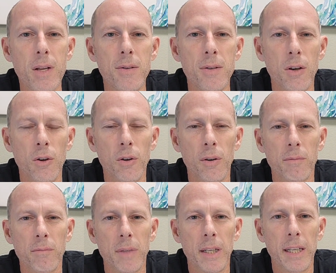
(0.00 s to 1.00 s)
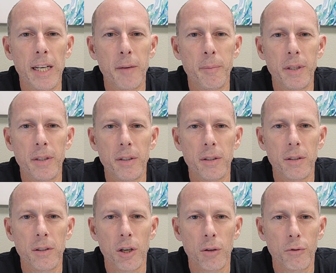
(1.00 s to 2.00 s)
So I've been
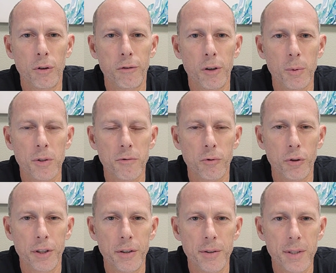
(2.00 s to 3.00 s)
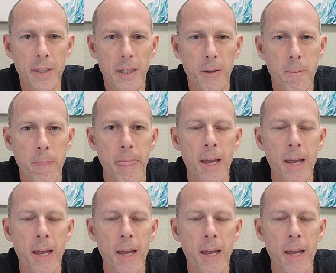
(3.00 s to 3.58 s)
carnivore for almost 4 years now,